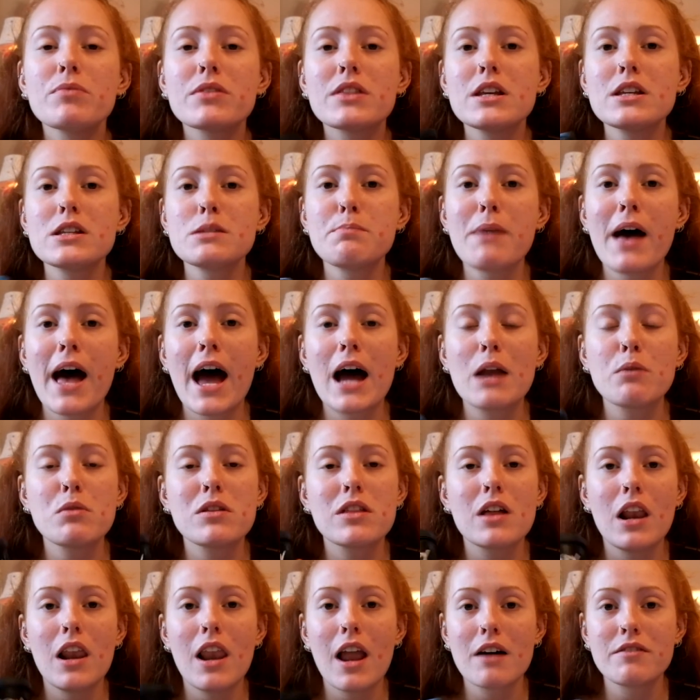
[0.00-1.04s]
This paired
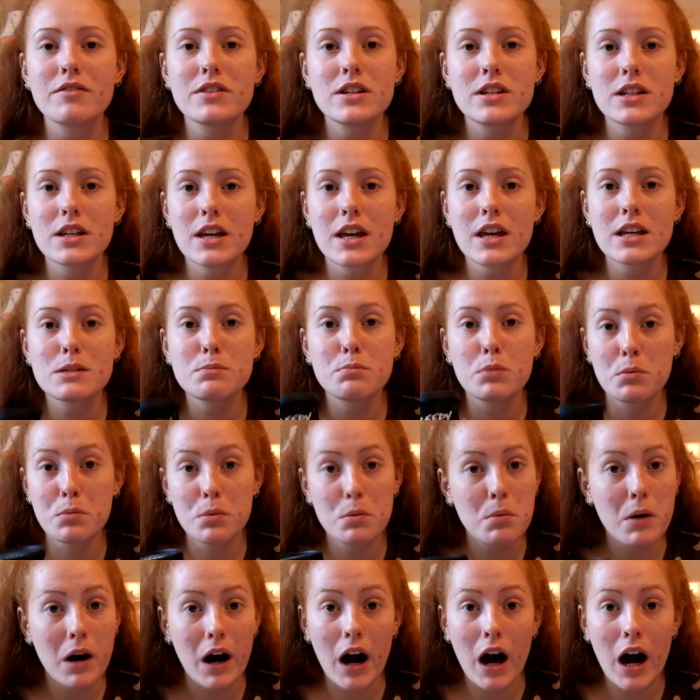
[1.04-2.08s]
with a Lavender Kiss
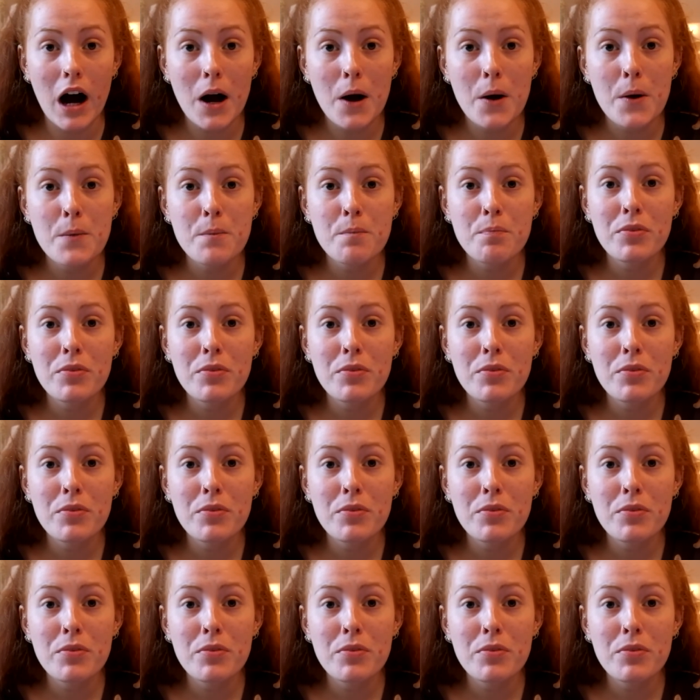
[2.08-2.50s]
bubble bar.